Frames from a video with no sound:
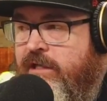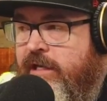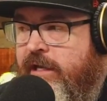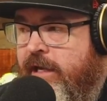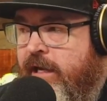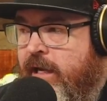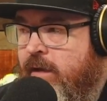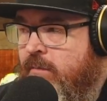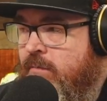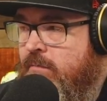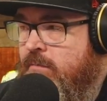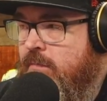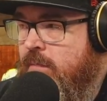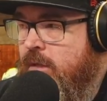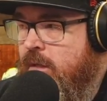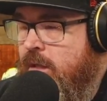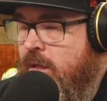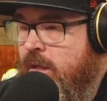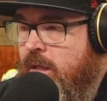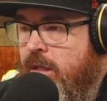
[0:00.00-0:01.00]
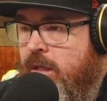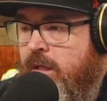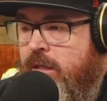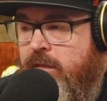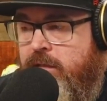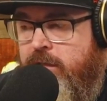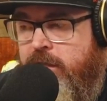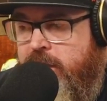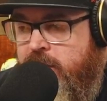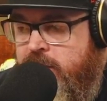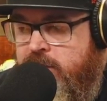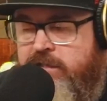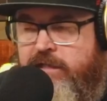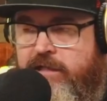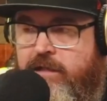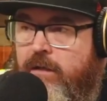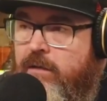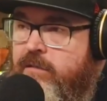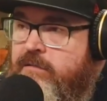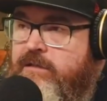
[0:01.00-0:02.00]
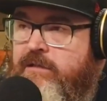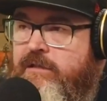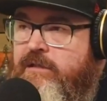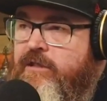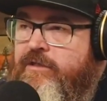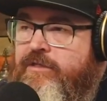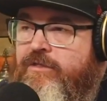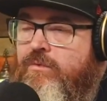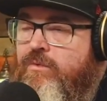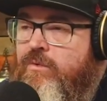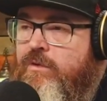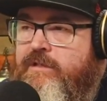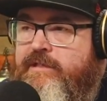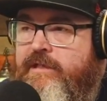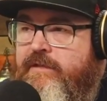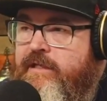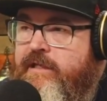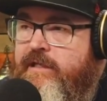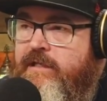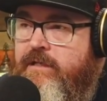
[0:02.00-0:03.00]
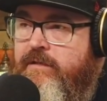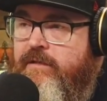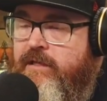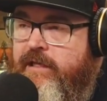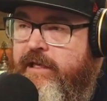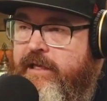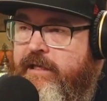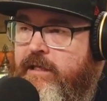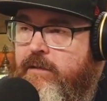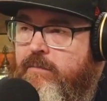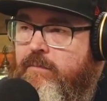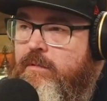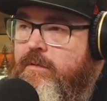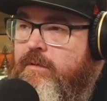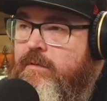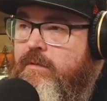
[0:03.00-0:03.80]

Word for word: Um, yeah, your thoughts at the end of the game?